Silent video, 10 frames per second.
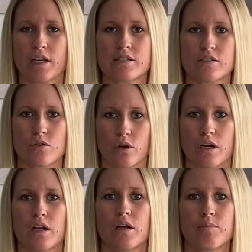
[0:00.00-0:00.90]
It's a
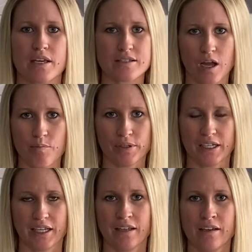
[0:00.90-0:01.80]
York-based
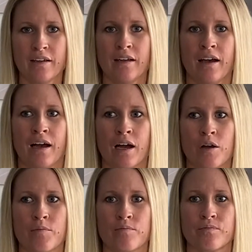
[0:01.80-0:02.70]
company.
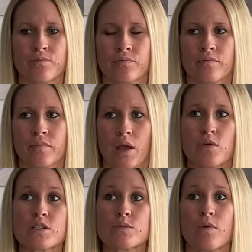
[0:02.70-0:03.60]
Um, it
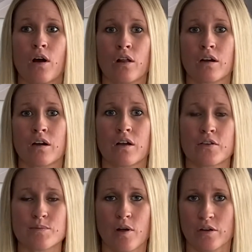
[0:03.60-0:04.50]
was smaller, on the
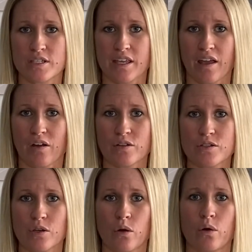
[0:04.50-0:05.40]
smaller scale,
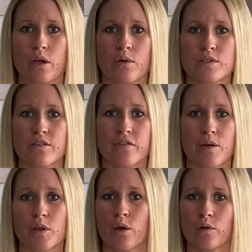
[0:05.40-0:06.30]
so it was a
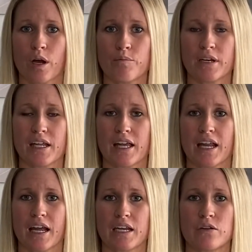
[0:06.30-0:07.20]
family-owned company,
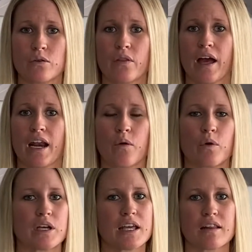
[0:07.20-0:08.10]
and I knew that I
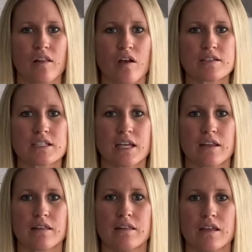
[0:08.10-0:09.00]
wouldn't get lost
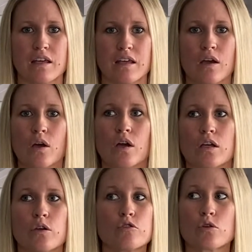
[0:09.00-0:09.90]
in the
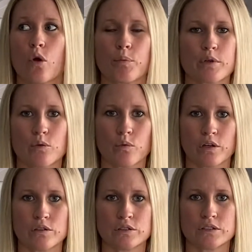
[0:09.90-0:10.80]
huge corporate
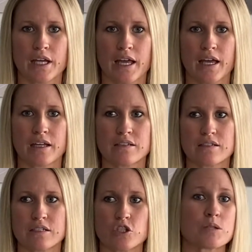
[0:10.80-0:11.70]
world
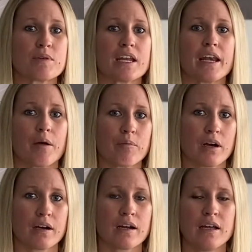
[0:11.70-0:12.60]
and just be a
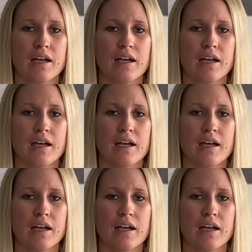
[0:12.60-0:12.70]
number.